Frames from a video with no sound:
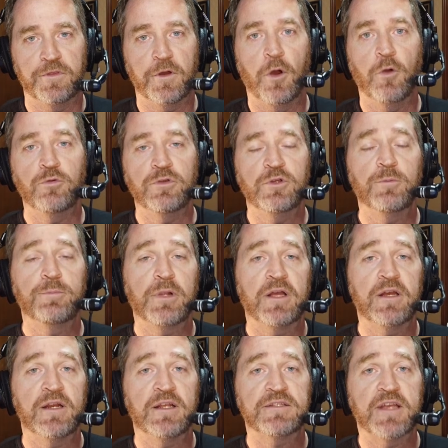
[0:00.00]
With OU
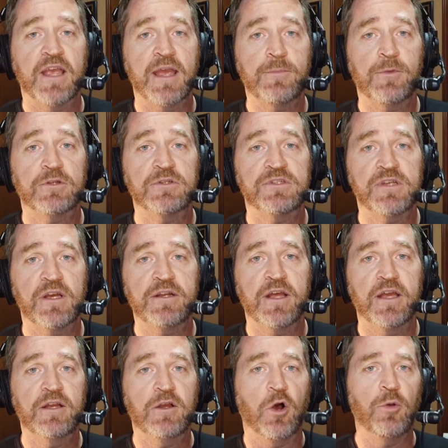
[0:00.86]
playing its game on
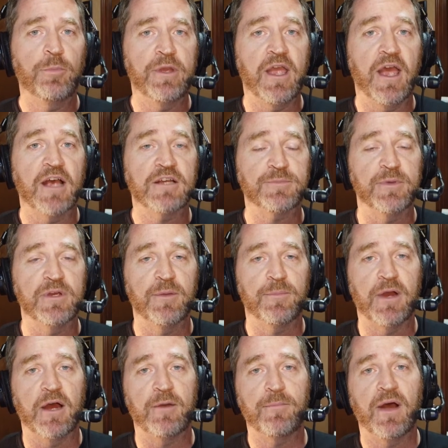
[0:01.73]
Sunday, Colby asked me
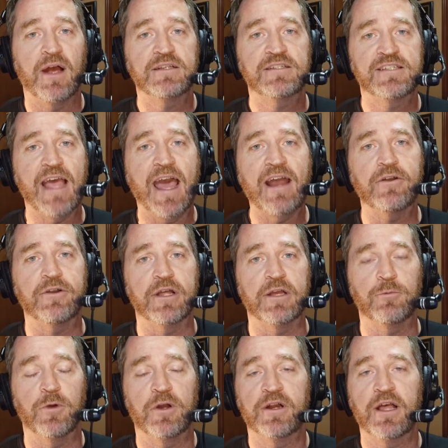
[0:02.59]
about my
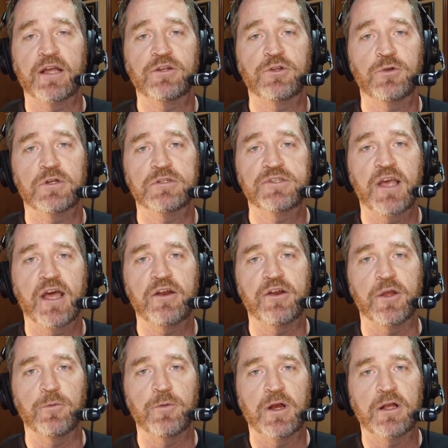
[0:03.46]
Saturday. What did I do on
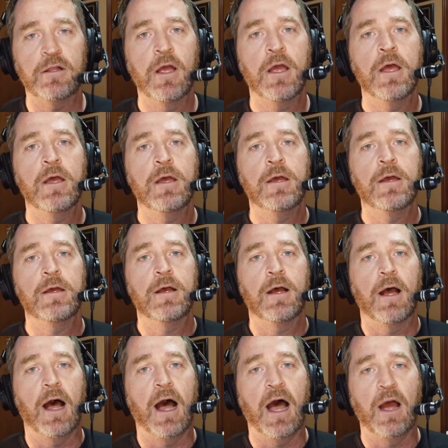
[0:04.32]
Saturday? Well,
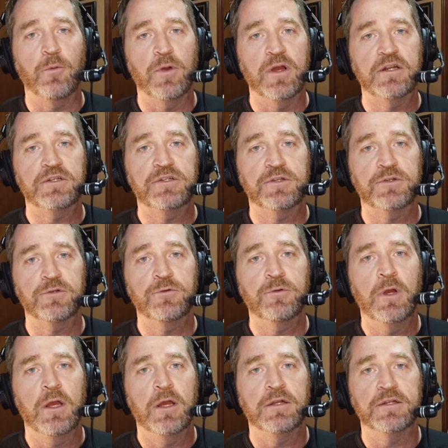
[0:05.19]
I went
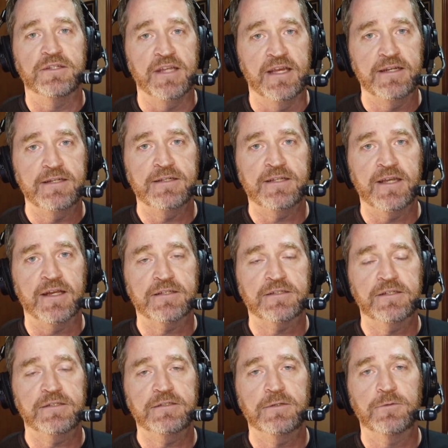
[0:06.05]
to Denton,
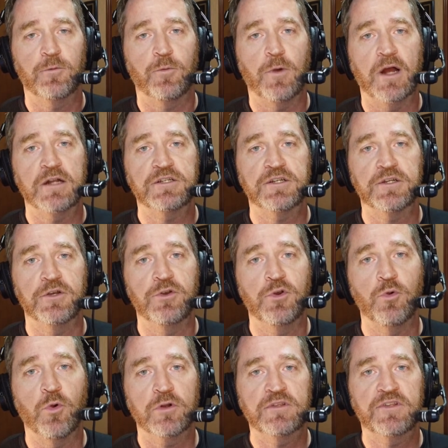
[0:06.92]
Texas, watched
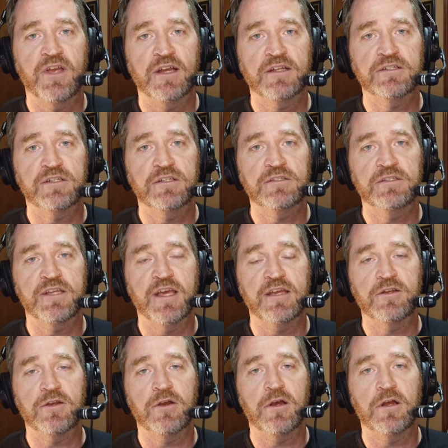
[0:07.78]
North Texas
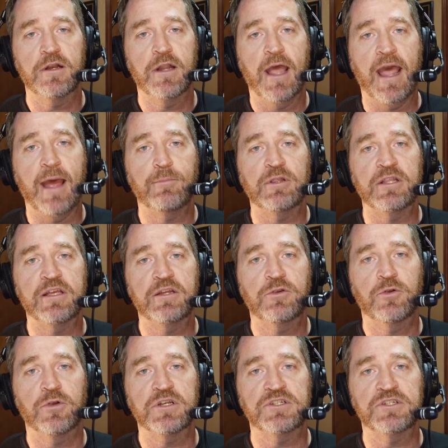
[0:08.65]
take on
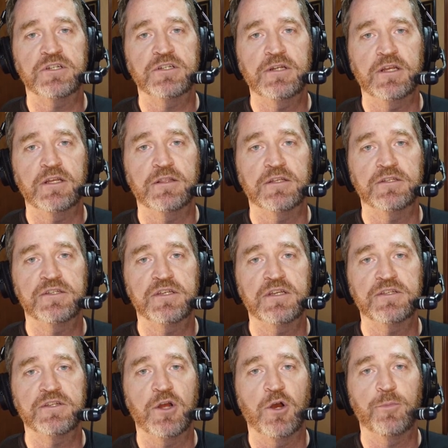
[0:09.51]
Abilene Christian in the
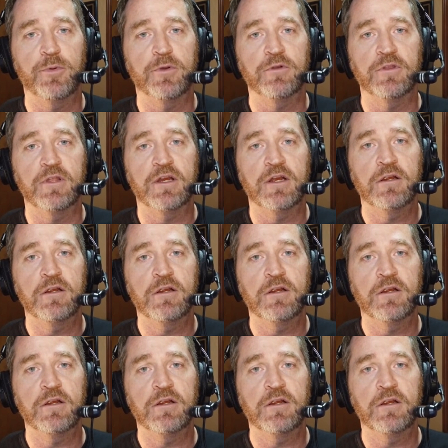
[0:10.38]
season opener